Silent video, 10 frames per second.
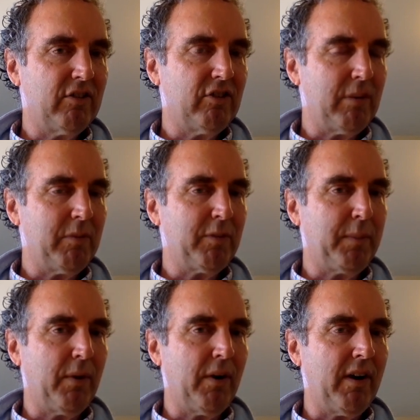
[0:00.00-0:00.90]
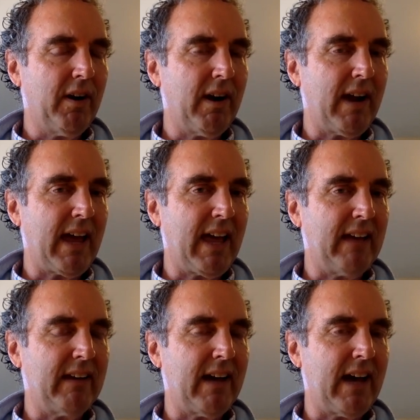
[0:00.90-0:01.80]
Jim Spohrer
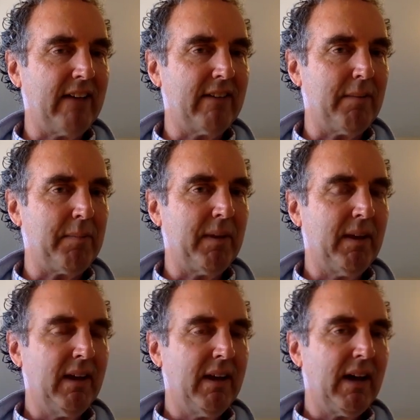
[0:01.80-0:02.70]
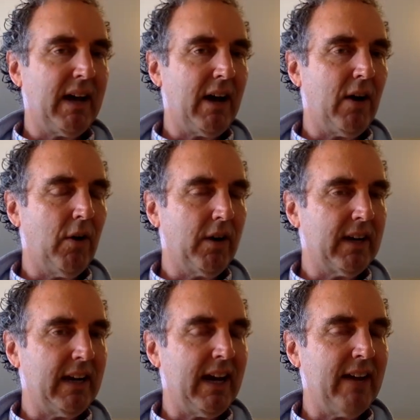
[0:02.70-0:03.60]
and ISSIP uh,
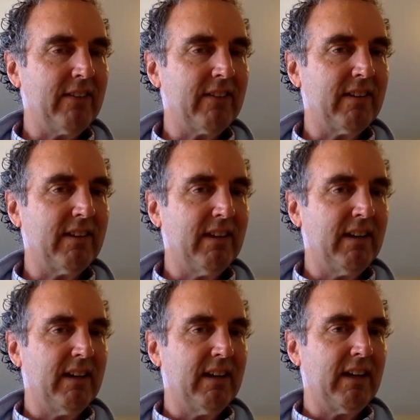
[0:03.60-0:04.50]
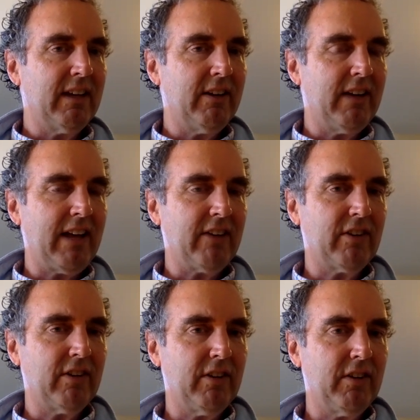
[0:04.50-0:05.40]
organized,
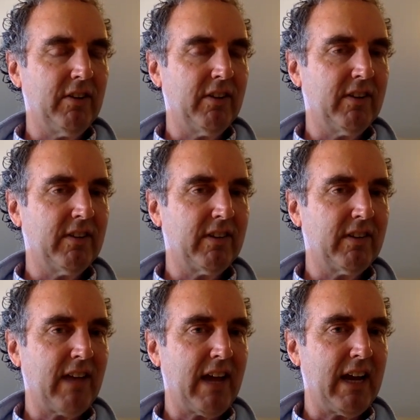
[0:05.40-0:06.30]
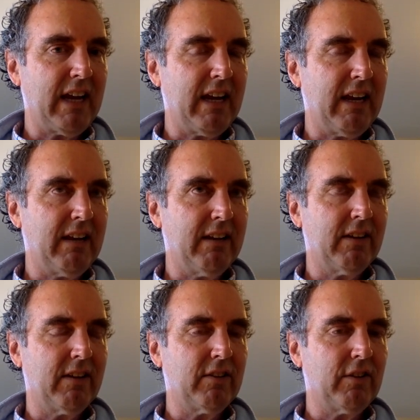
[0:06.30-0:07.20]
International Society
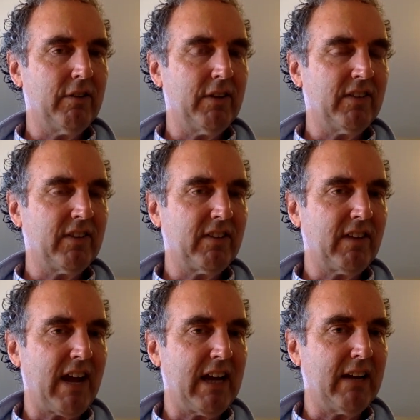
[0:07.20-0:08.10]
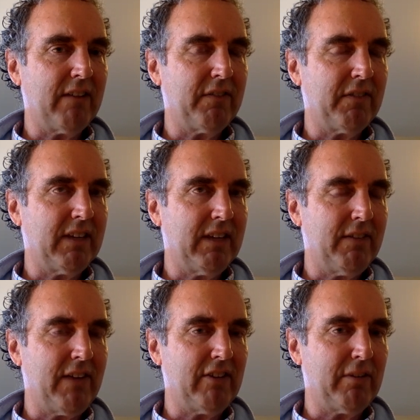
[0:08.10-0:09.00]
Service Society of
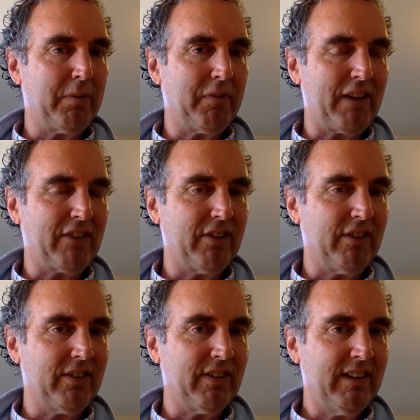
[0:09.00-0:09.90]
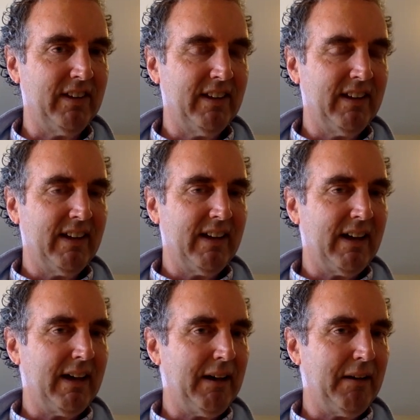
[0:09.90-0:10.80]
Innovation Professionals
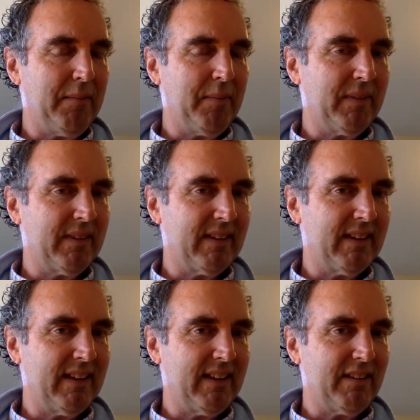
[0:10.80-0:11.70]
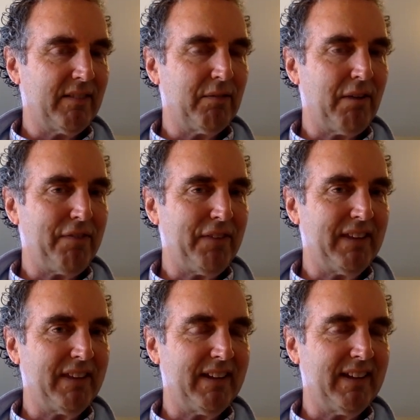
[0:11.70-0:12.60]
um, is roughly
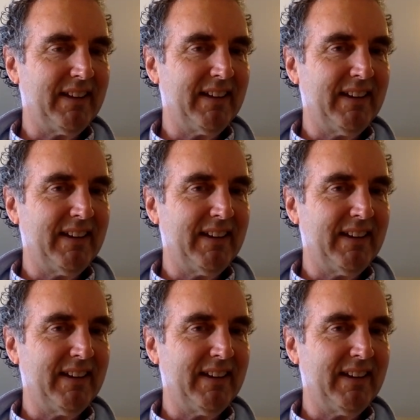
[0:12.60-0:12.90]
the